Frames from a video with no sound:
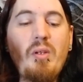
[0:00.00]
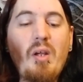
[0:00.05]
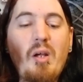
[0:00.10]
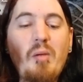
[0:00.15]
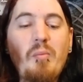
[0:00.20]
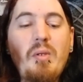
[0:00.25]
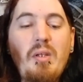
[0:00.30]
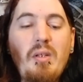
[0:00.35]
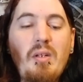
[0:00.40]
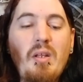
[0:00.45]
I
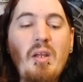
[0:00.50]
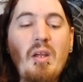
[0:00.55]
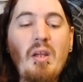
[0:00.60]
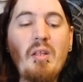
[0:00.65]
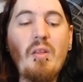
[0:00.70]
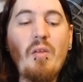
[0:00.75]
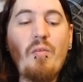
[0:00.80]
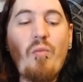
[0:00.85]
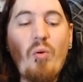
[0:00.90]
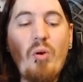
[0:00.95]
mean,
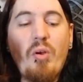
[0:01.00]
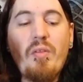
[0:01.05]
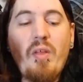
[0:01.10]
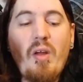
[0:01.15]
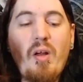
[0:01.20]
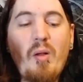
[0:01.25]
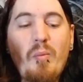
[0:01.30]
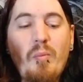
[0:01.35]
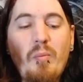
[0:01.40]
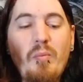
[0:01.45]
the 4th
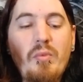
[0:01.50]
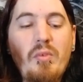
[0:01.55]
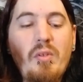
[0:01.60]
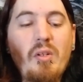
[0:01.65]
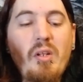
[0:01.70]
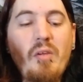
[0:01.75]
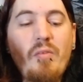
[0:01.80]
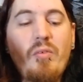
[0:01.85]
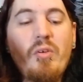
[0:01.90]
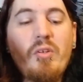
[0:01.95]
album,
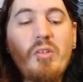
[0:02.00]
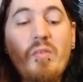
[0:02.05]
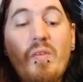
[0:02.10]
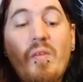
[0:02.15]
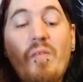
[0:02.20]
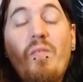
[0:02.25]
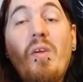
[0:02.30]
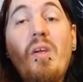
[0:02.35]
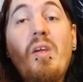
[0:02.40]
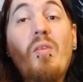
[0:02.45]
Deliverers of the
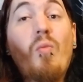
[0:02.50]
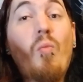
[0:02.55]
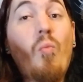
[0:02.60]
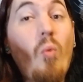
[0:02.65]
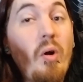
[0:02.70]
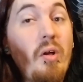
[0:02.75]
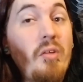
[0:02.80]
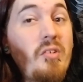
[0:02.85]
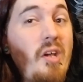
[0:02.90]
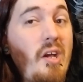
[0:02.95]
Faith,
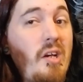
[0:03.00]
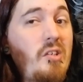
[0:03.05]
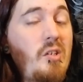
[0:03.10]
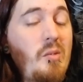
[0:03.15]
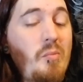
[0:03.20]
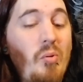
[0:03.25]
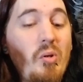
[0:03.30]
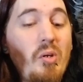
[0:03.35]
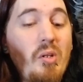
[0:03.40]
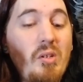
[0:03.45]
was actually
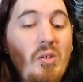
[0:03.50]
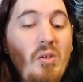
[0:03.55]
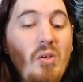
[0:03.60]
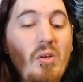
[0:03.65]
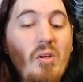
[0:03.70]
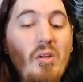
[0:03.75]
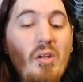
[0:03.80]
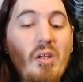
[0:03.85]
pretty good.